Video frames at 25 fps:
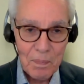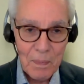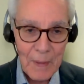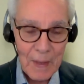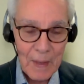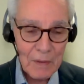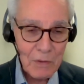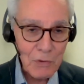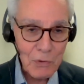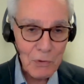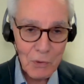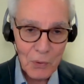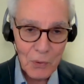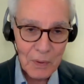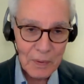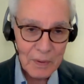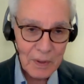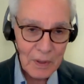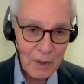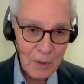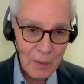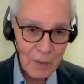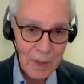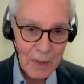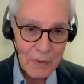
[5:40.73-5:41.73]
That's true in
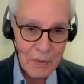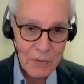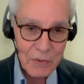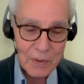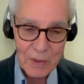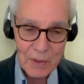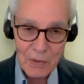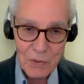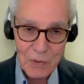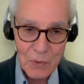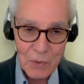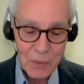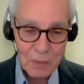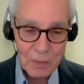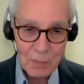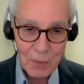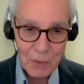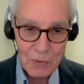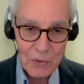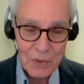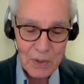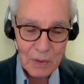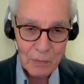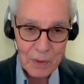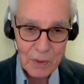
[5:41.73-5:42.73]
the US and it's true in
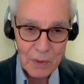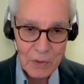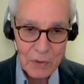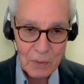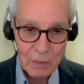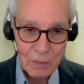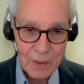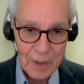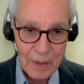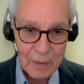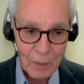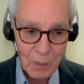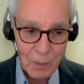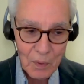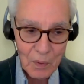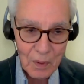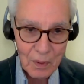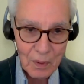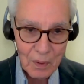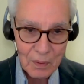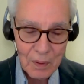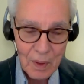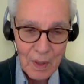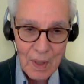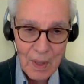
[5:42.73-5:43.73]
most countries around the
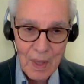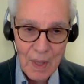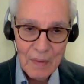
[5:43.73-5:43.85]
world.